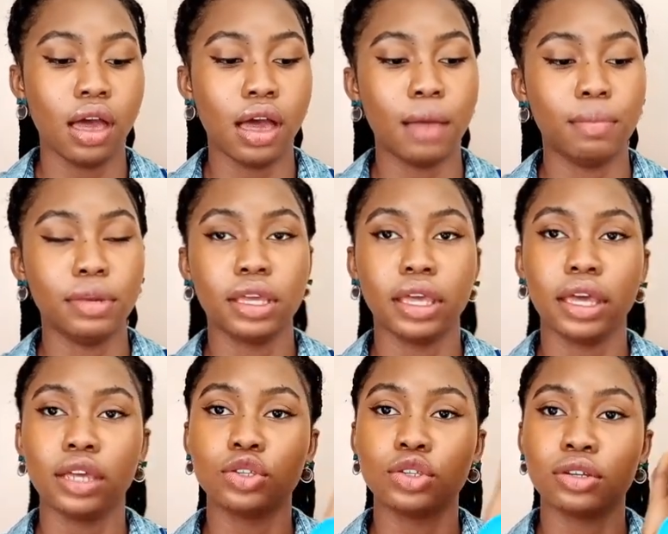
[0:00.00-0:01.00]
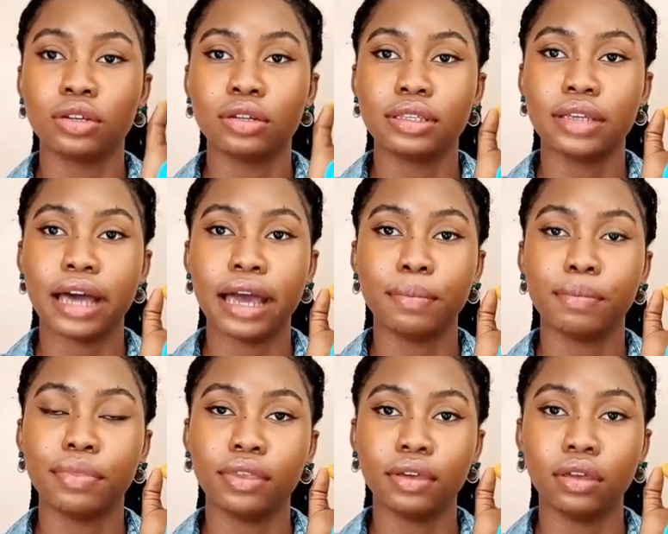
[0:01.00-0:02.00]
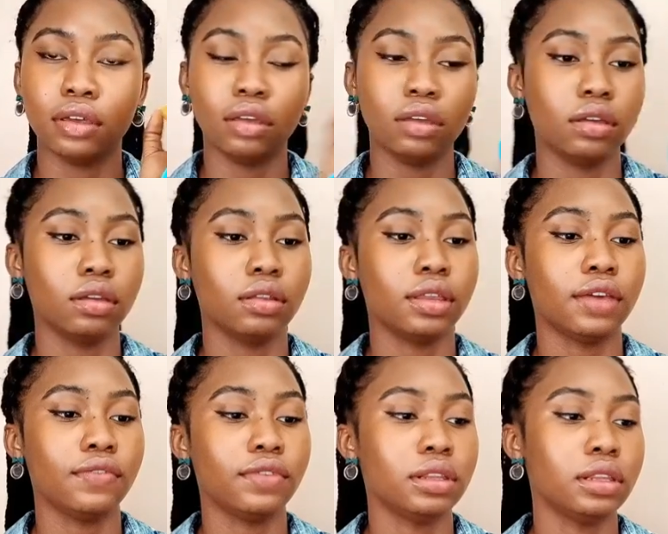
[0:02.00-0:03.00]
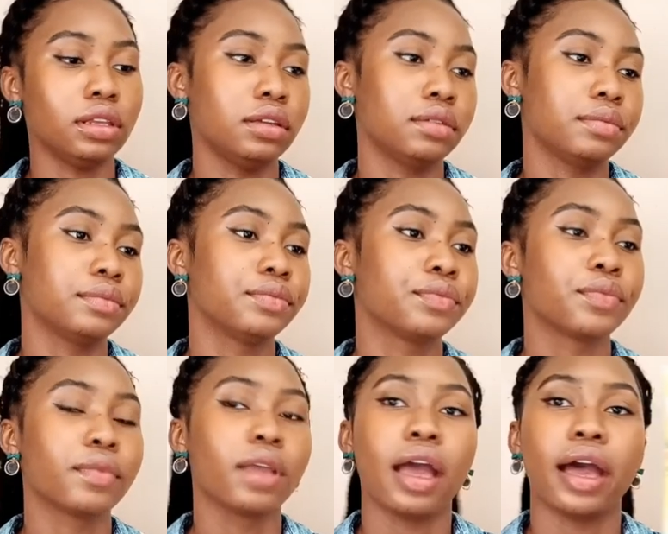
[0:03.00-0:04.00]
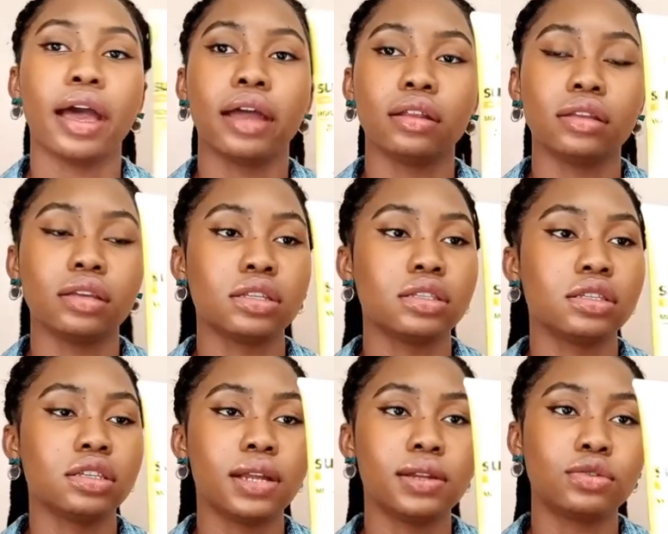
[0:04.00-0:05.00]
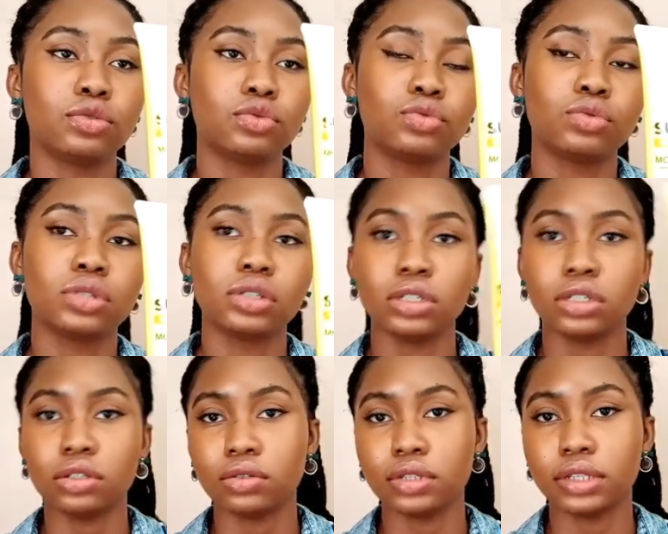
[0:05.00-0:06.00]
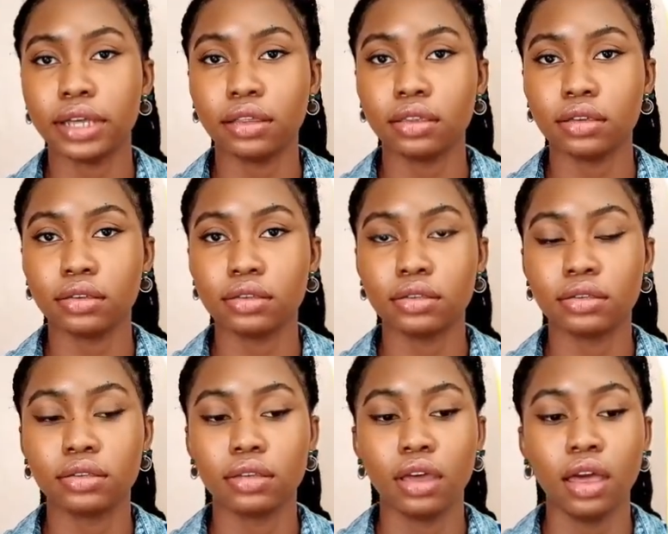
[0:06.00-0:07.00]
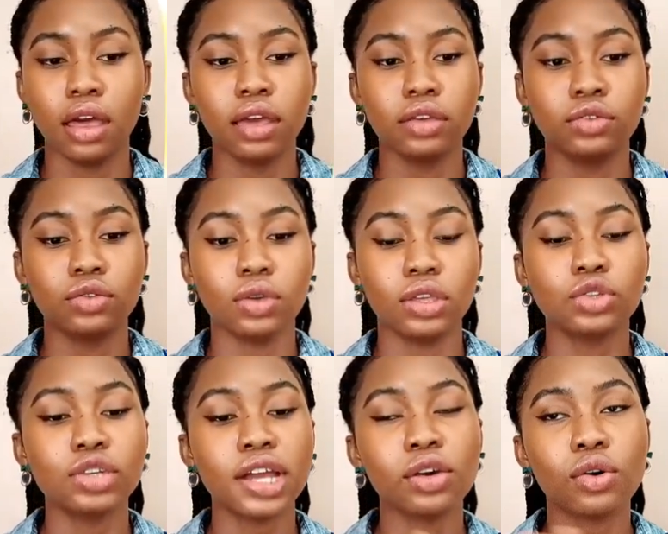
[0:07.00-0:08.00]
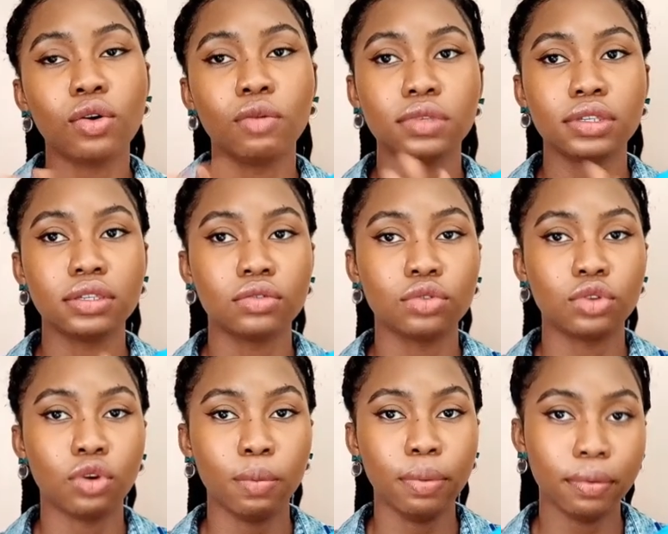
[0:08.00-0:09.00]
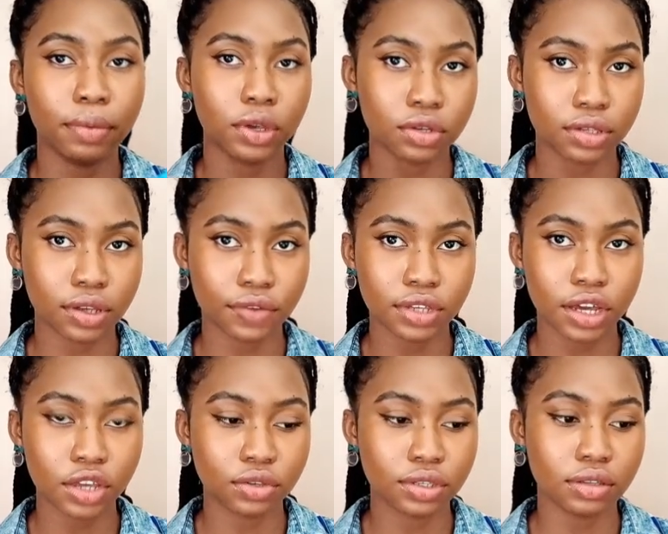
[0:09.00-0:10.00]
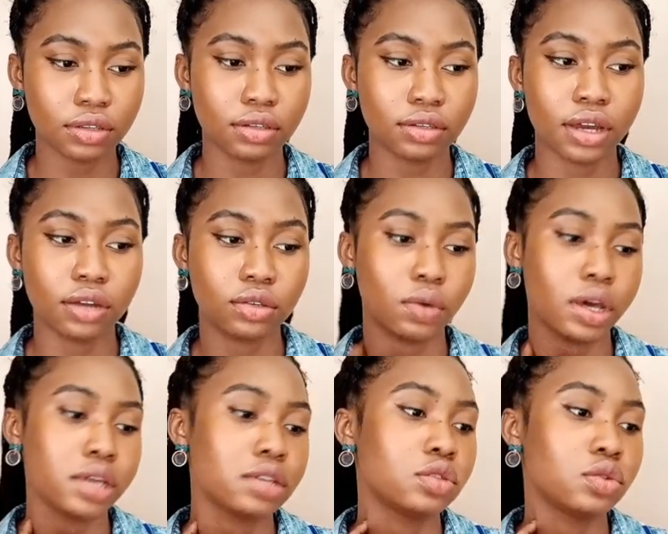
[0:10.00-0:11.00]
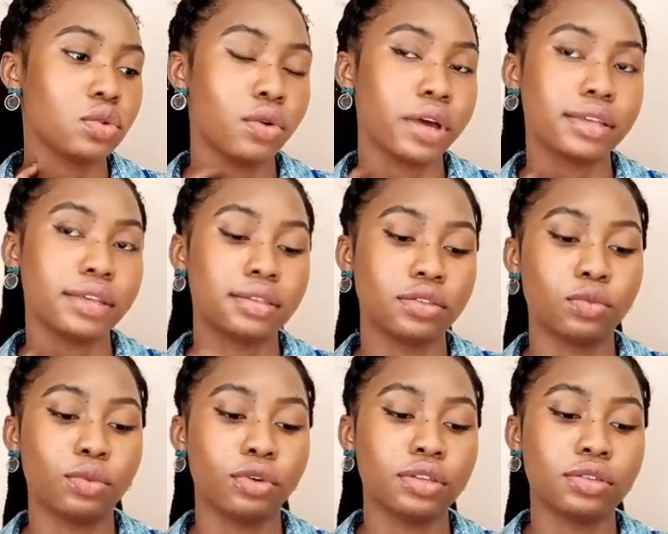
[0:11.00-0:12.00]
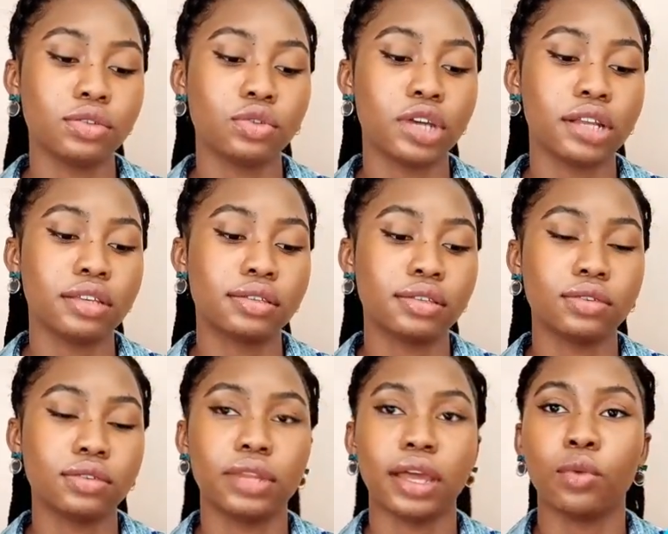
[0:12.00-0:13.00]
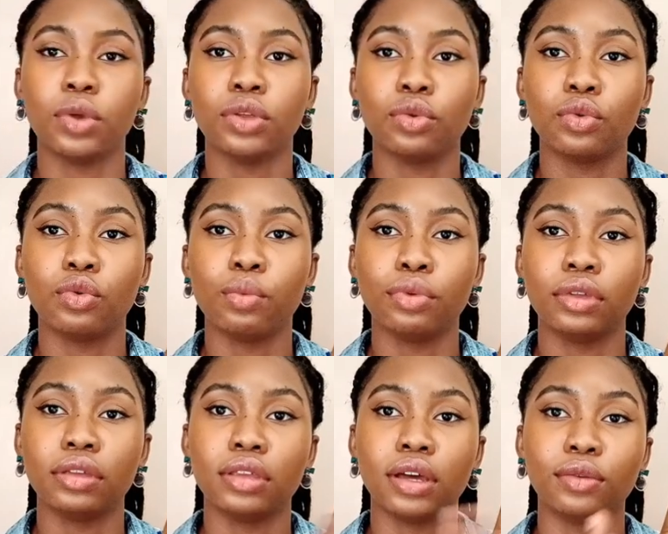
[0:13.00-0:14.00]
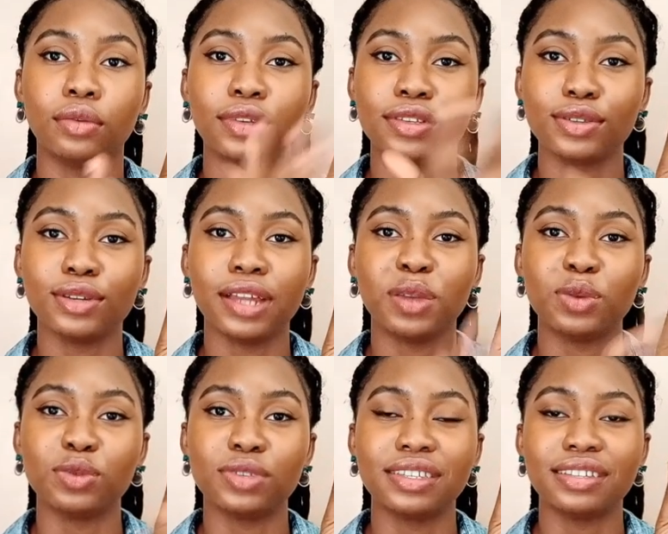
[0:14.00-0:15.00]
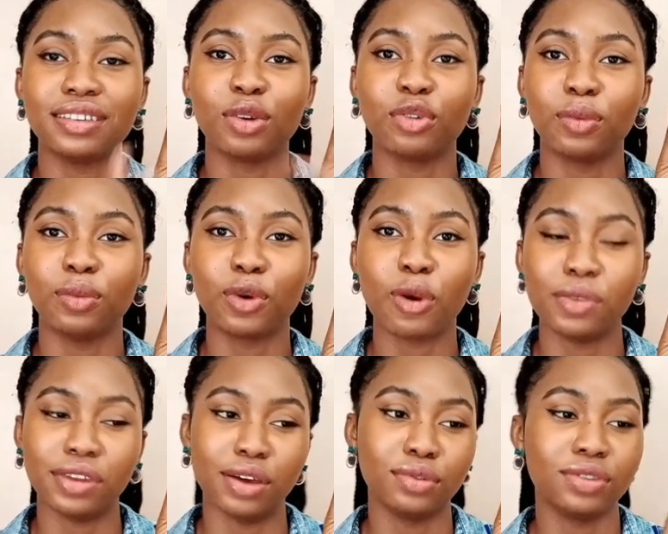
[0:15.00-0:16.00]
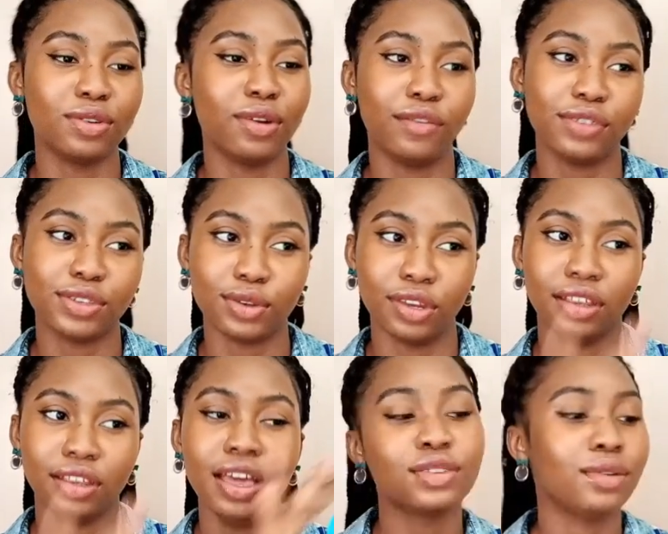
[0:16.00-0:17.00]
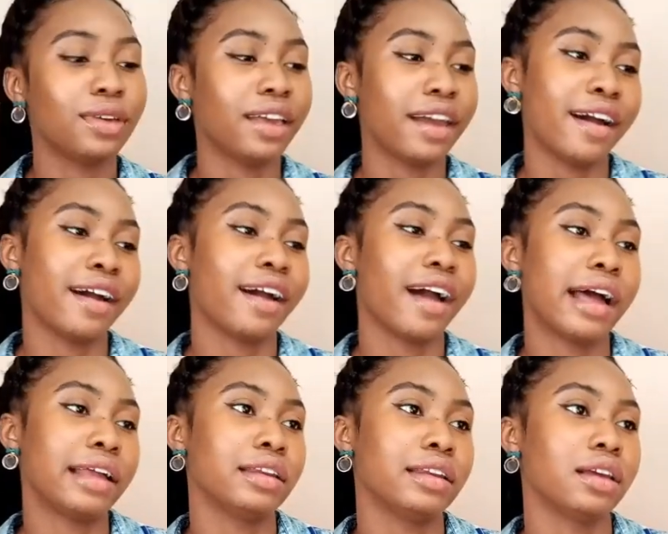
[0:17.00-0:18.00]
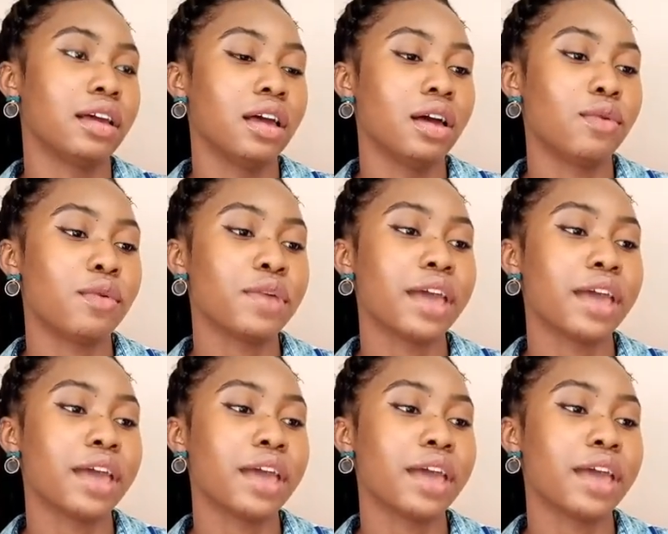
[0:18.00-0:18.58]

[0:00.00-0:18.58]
applicator type thing, definitely. And it's yellow, it looks like this. So it usually comes sealed up, because I've started using this, that is why it's no longer sealed, but it's usually sealed. Like when you open it down, it's not like you see the cream coming out all of a sudden. So yeah, and what we